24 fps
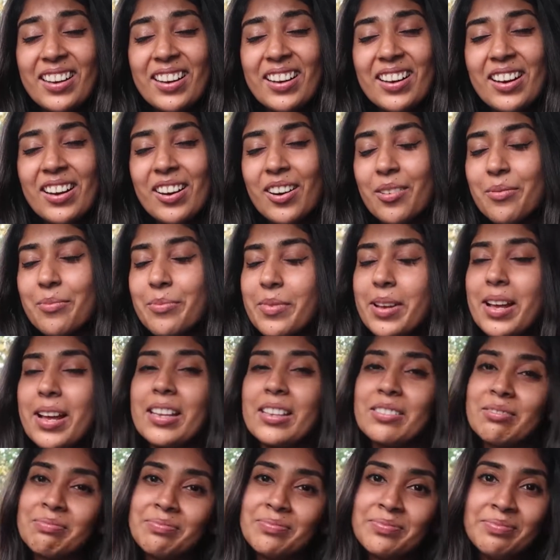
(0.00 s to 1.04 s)
Oh
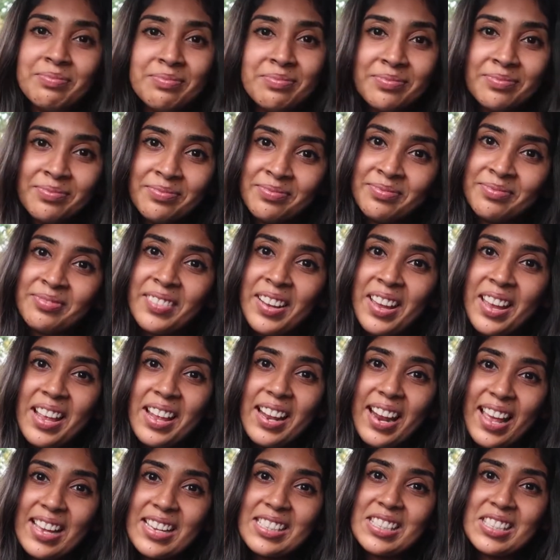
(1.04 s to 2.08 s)
man.
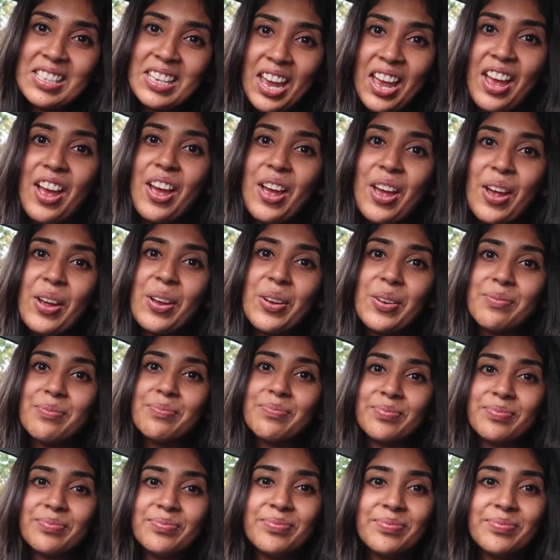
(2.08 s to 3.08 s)
Let's get home.